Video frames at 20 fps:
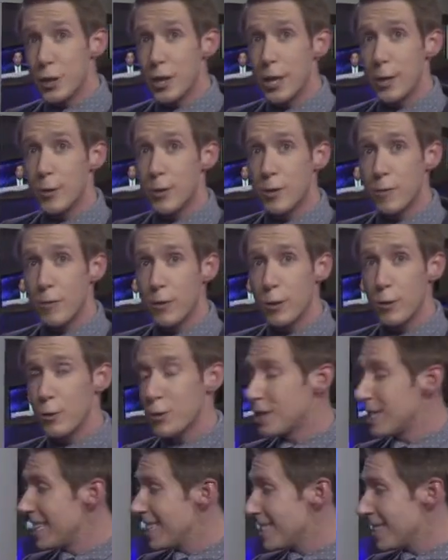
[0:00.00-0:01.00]
year's flu
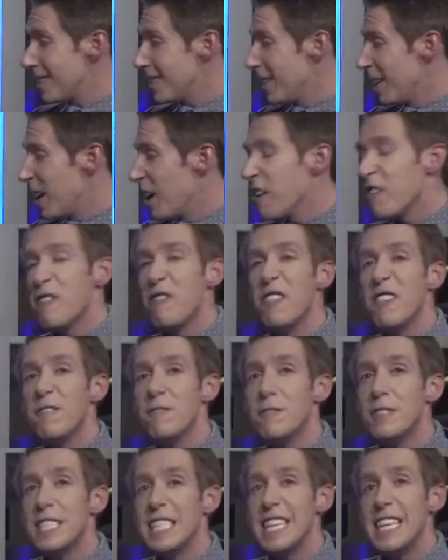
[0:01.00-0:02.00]
season,
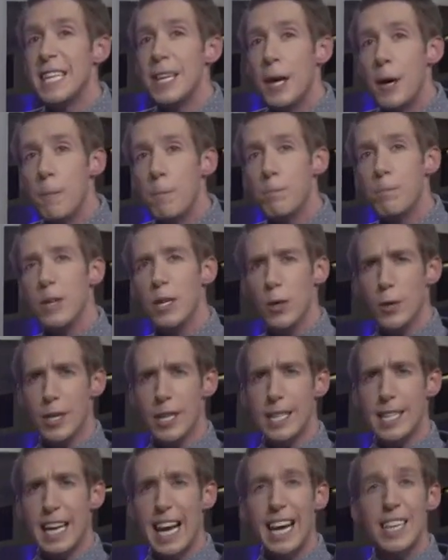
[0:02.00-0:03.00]
15
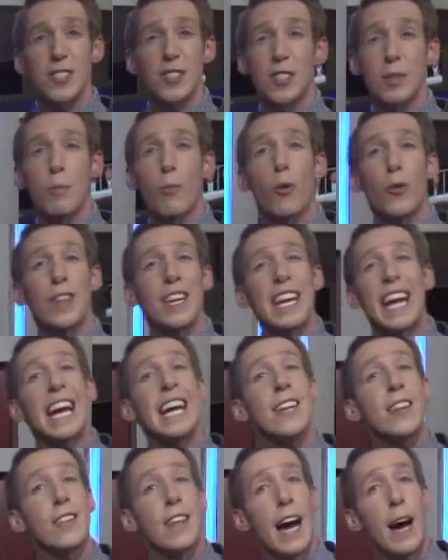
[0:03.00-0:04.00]
million cases and more than
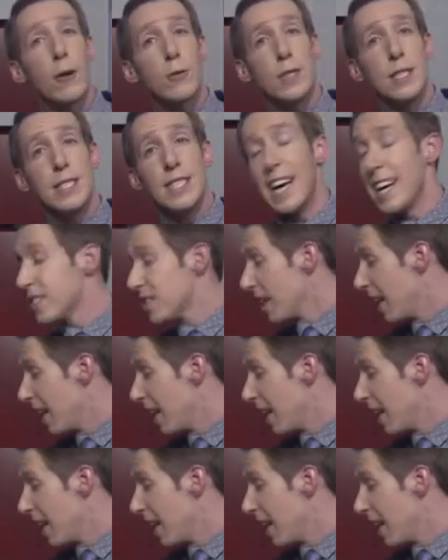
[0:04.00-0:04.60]
8,000 deaths.